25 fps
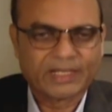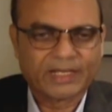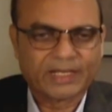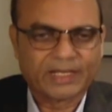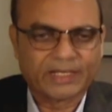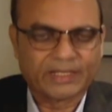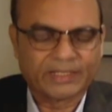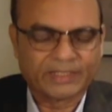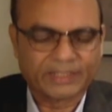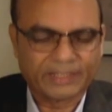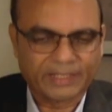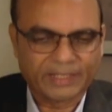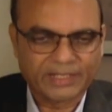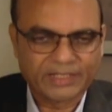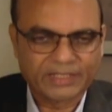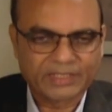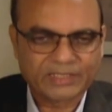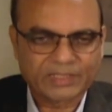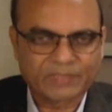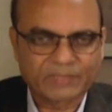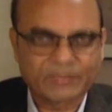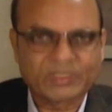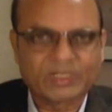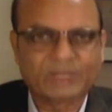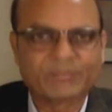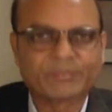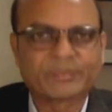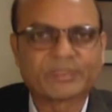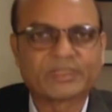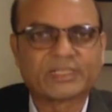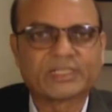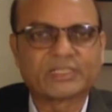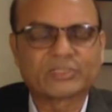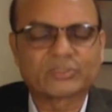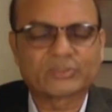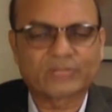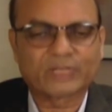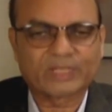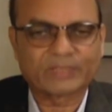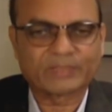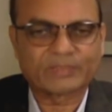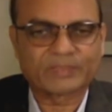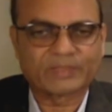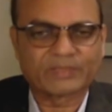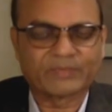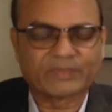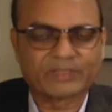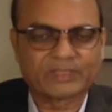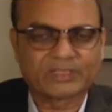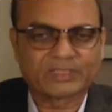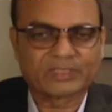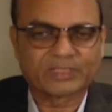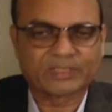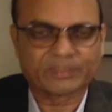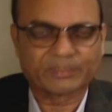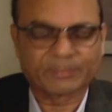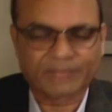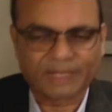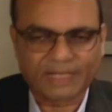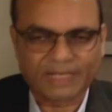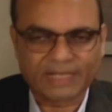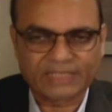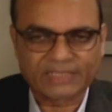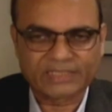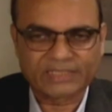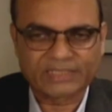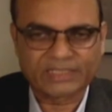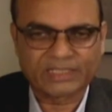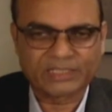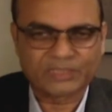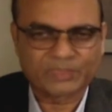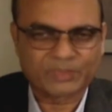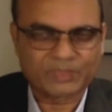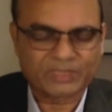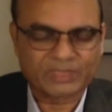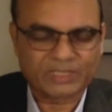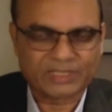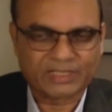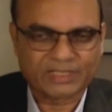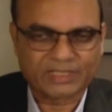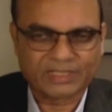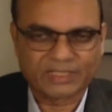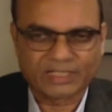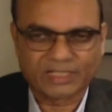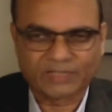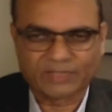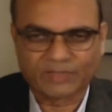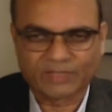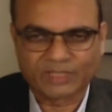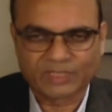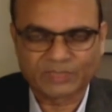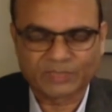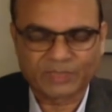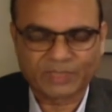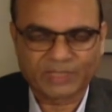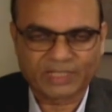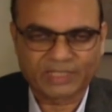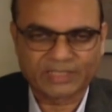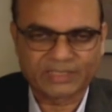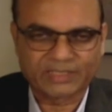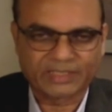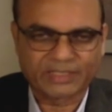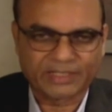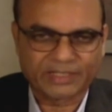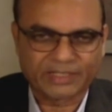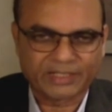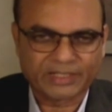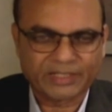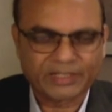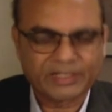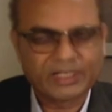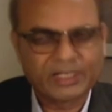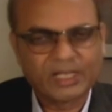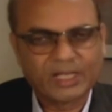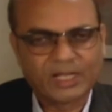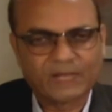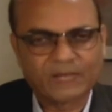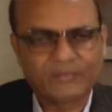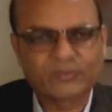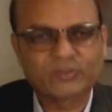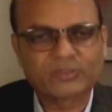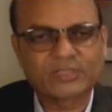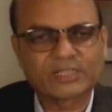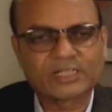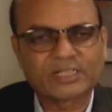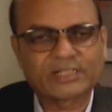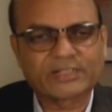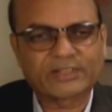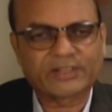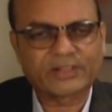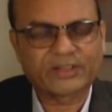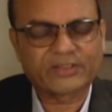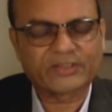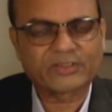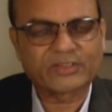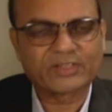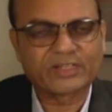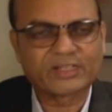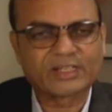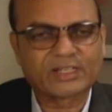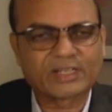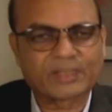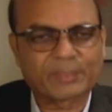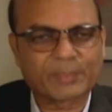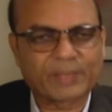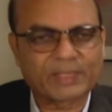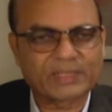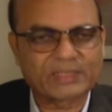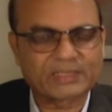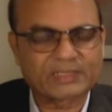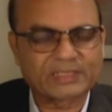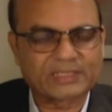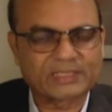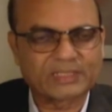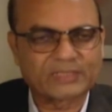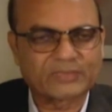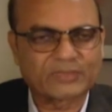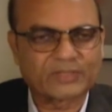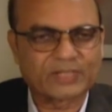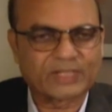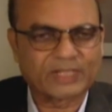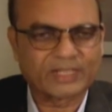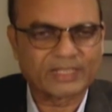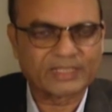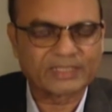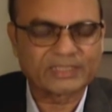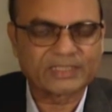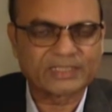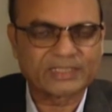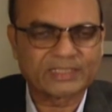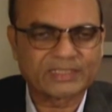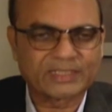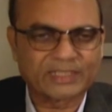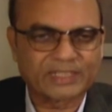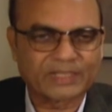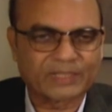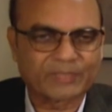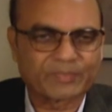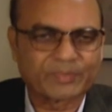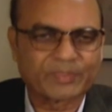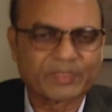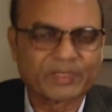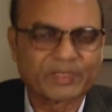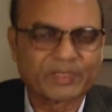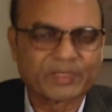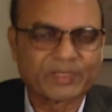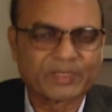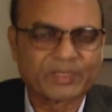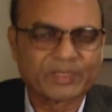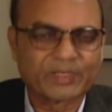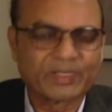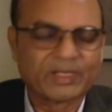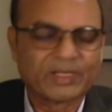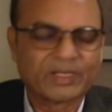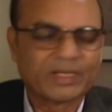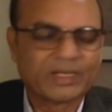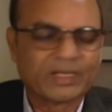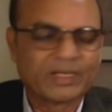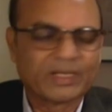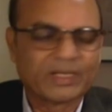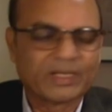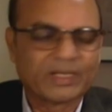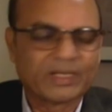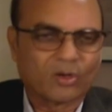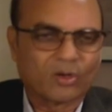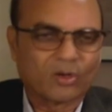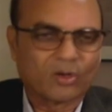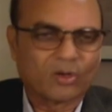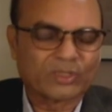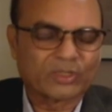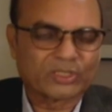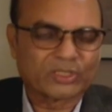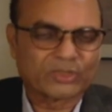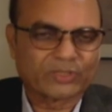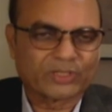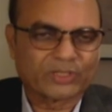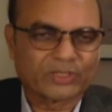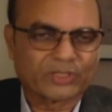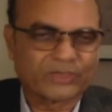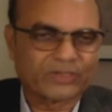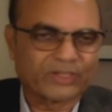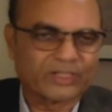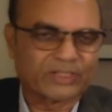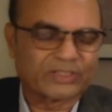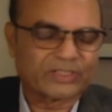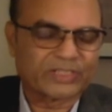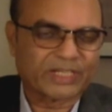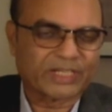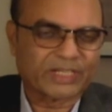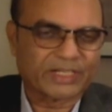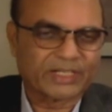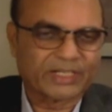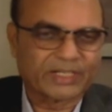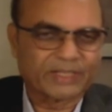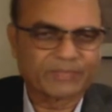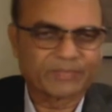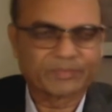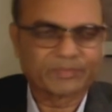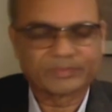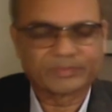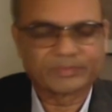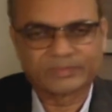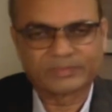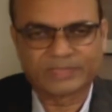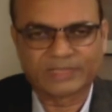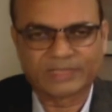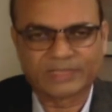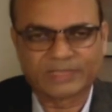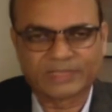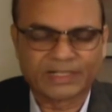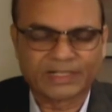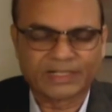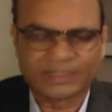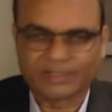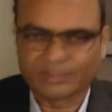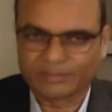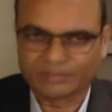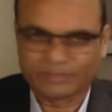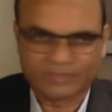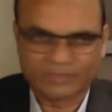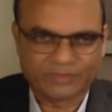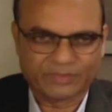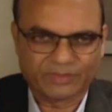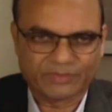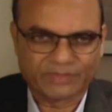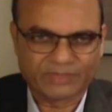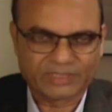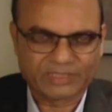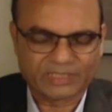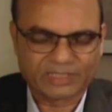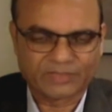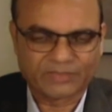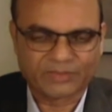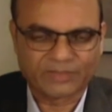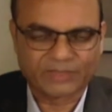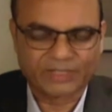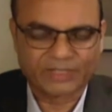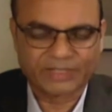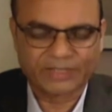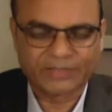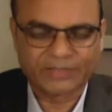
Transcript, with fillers: and they need some companies to help them with uh, packaging especially in the advanced packaging area of course there are traditional capacities for legacy set up all over south asia china and uh, even Western world.